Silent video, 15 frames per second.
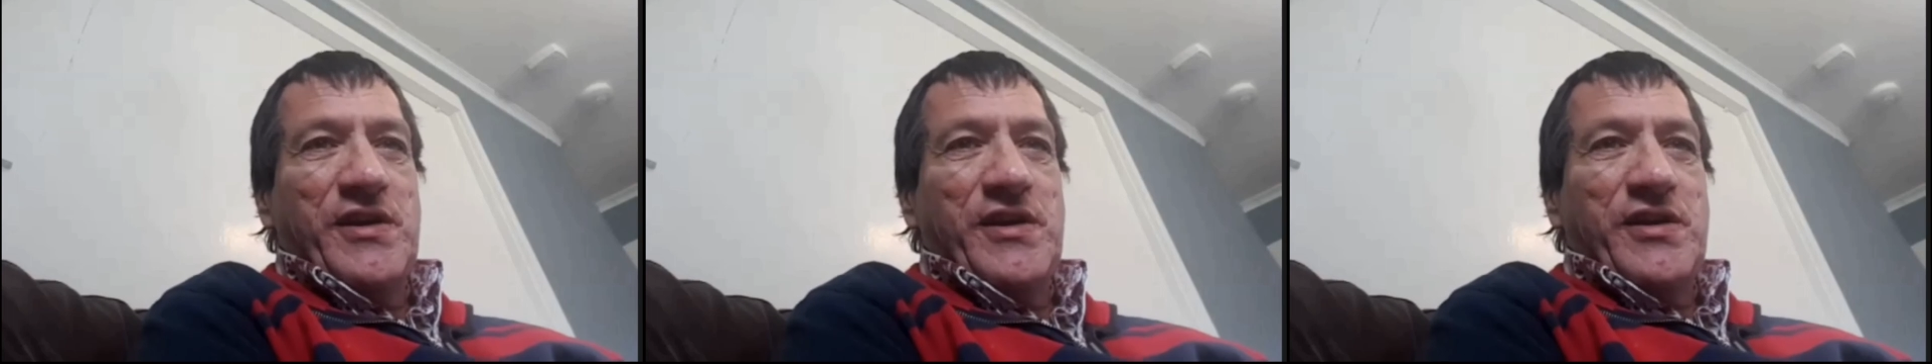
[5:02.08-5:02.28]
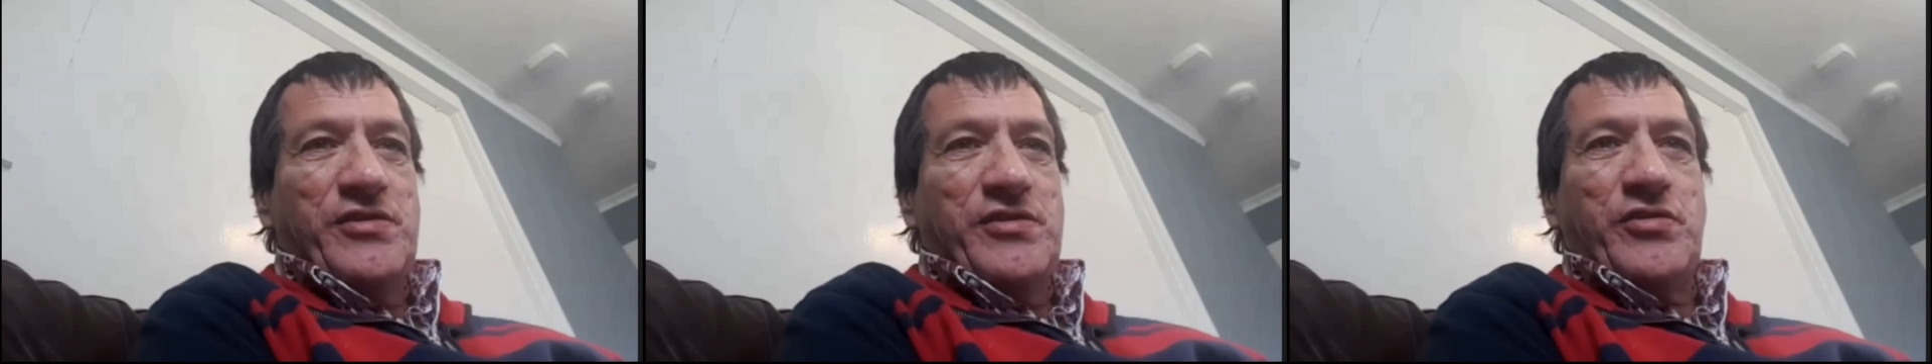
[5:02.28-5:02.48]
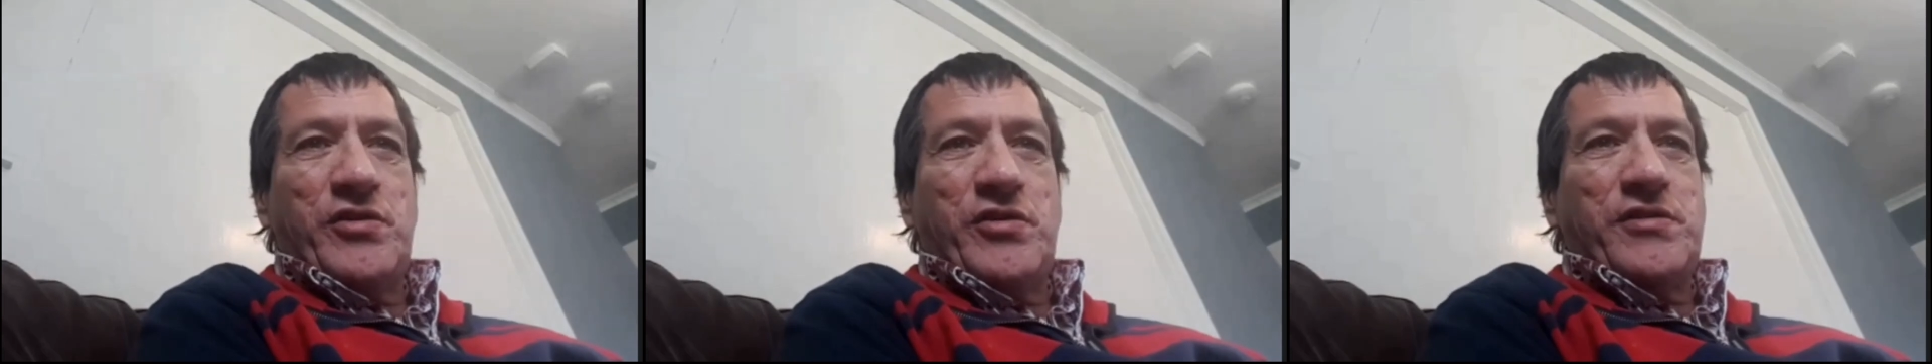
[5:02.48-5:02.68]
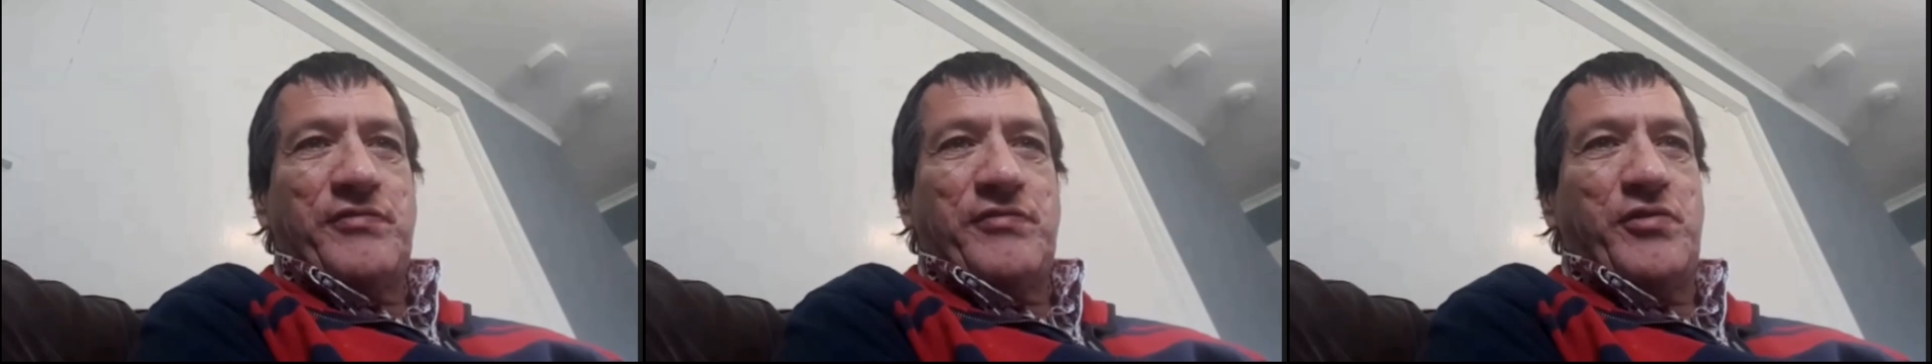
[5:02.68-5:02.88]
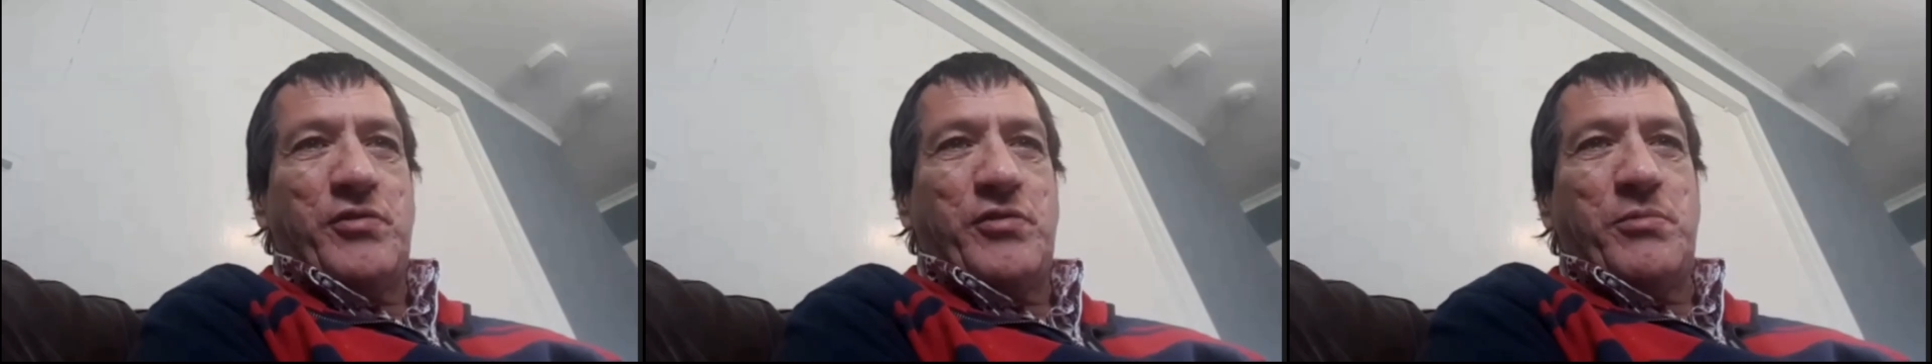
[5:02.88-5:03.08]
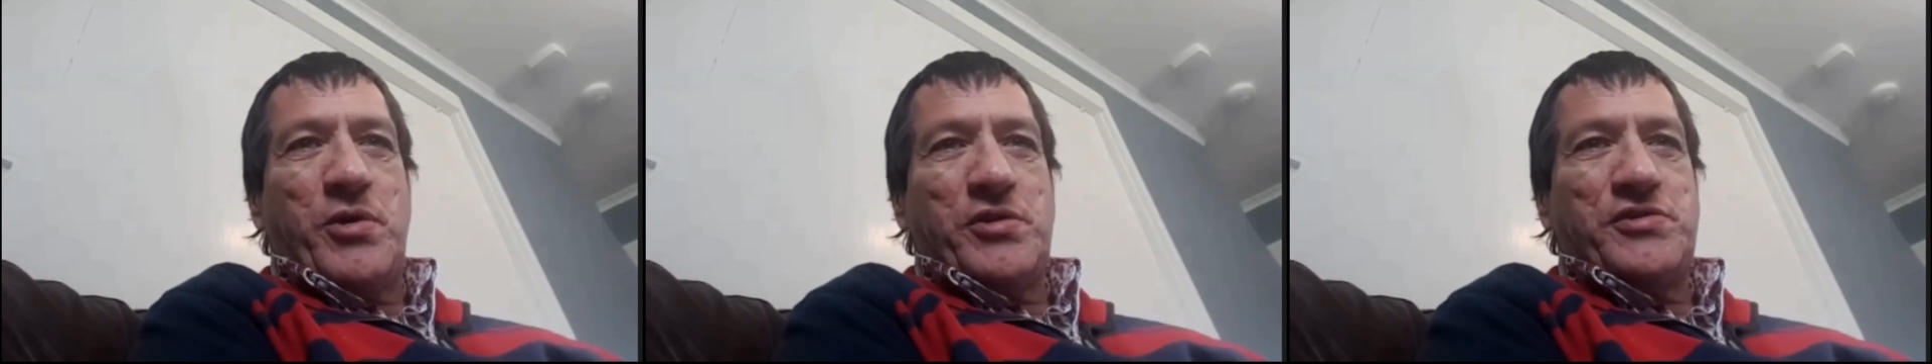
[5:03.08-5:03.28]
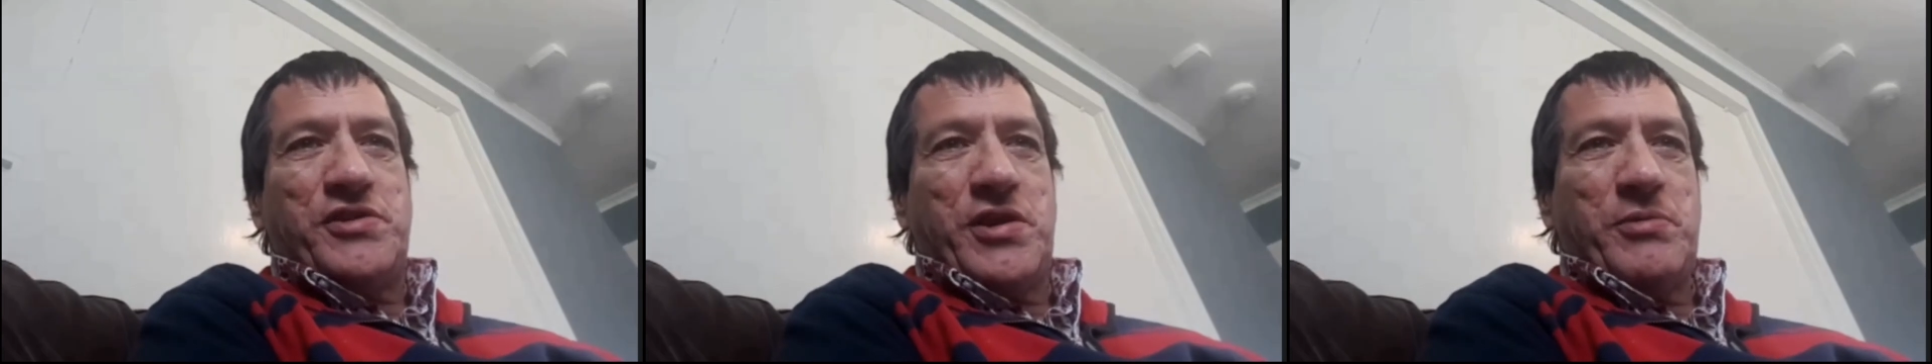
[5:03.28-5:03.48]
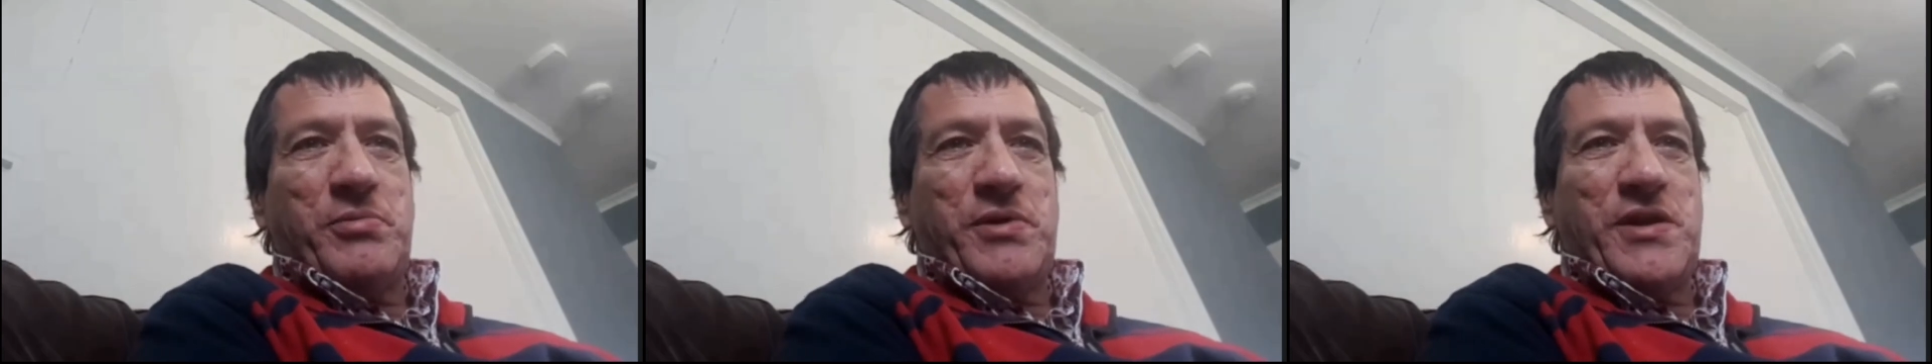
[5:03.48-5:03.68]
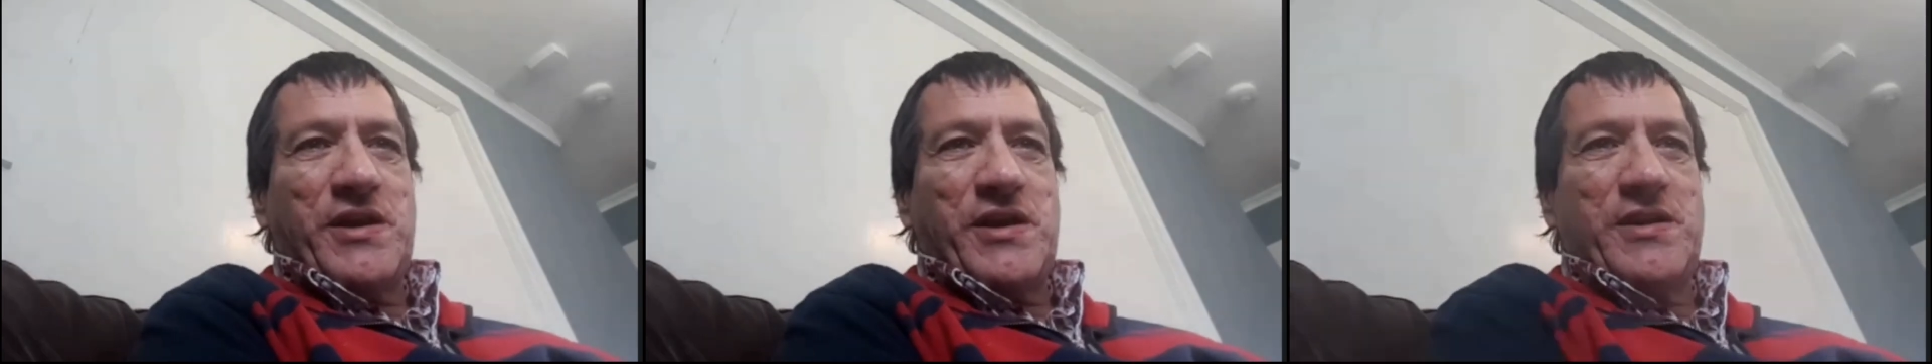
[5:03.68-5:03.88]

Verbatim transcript: she's on the film Monty with her.